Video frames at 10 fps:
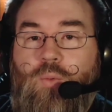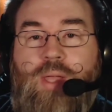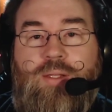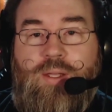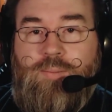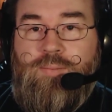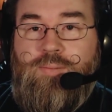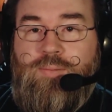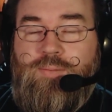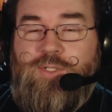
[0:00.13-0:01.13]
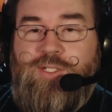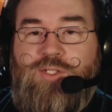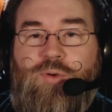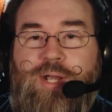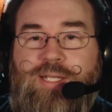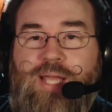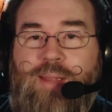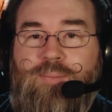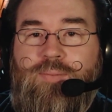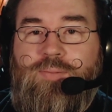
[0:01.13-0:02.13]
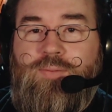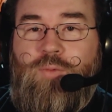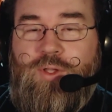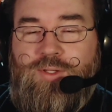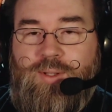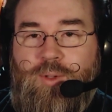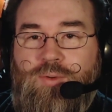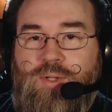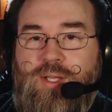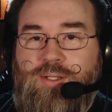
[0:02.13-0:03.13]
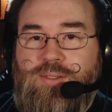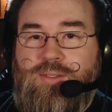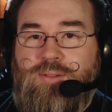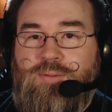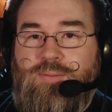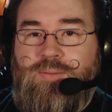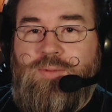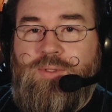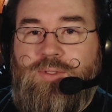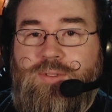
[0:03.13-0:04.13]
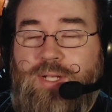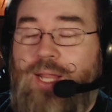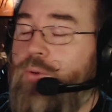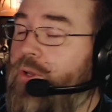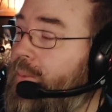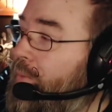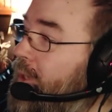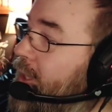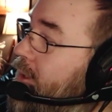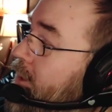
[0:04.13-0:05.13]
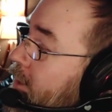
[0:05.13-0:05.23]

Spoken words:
Welcome to Storytime with Double O Kills. Today we're going to be reading